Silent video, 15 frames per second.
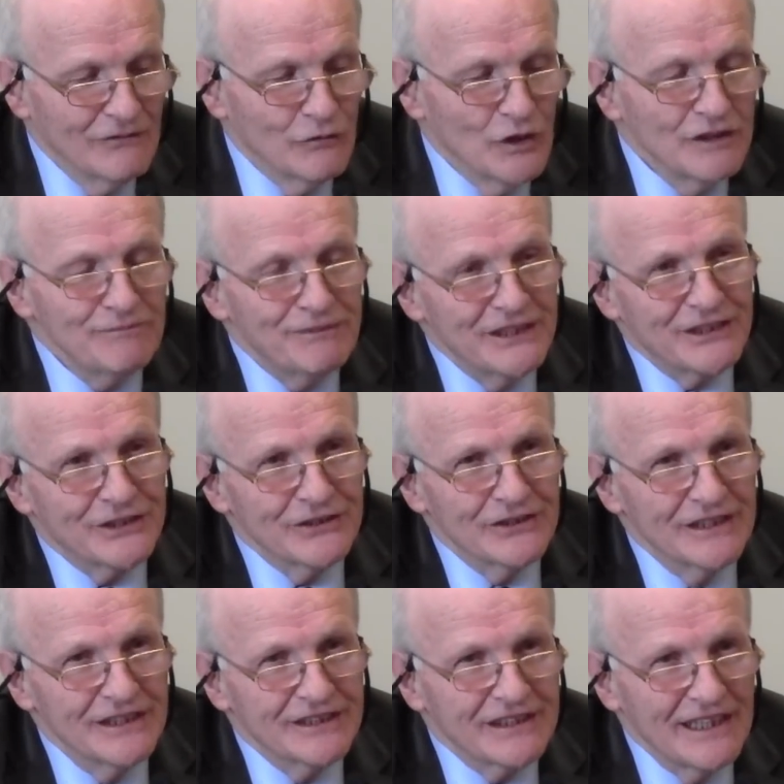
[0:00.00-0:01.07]
One picture
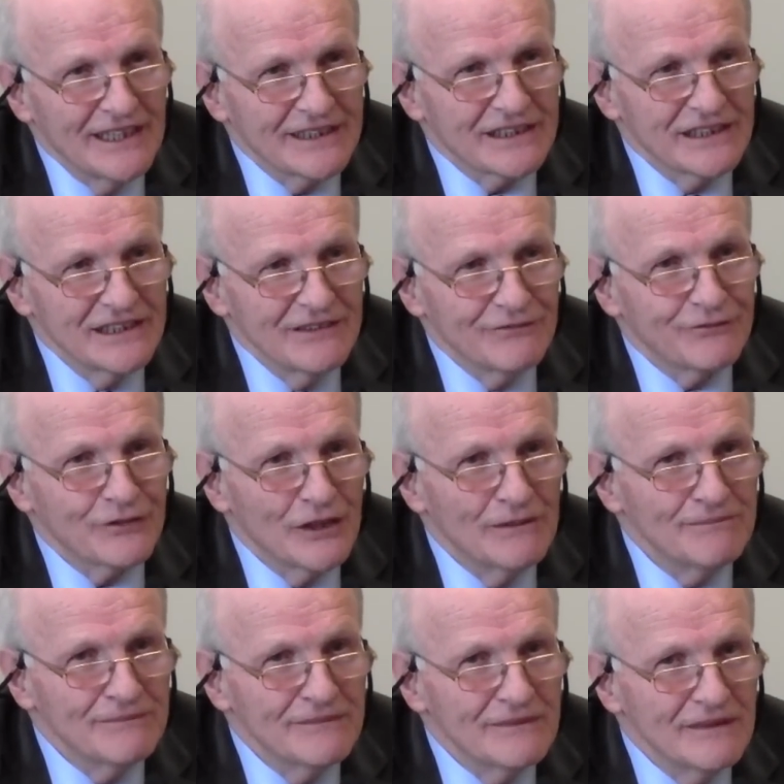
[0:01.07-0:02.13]
is actually
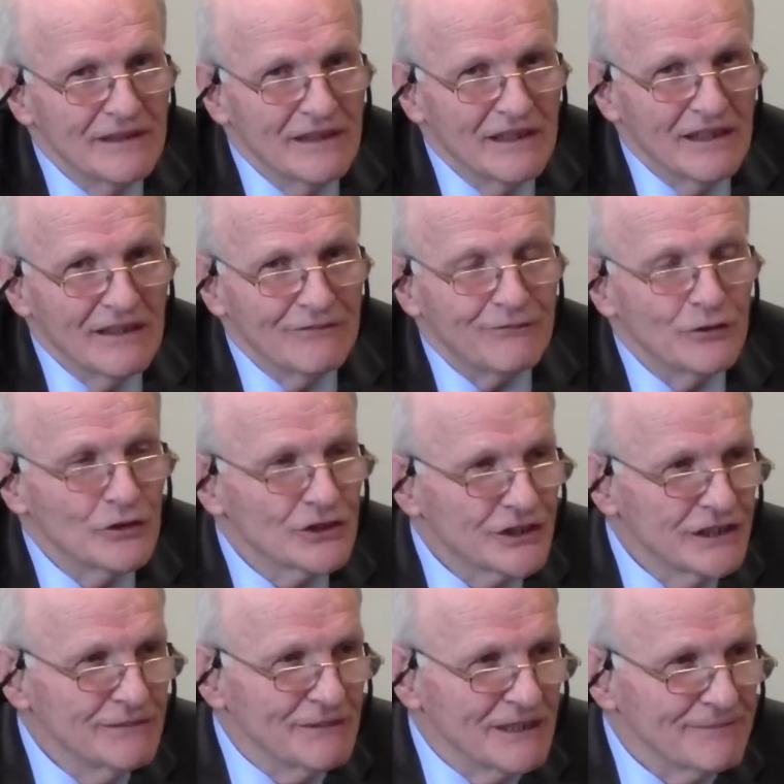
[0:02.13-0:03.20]
from
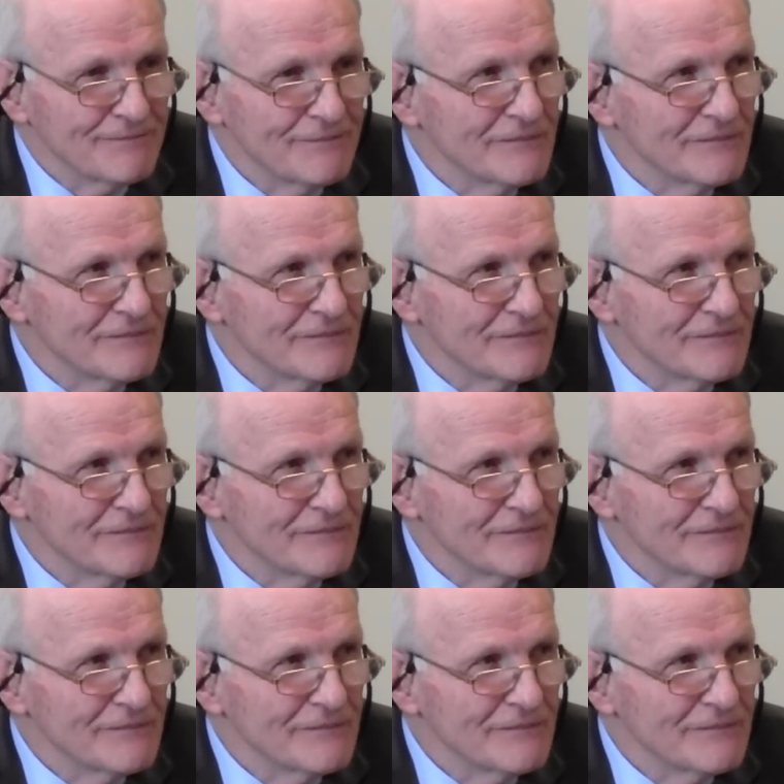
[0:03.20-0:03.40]
Fukushima.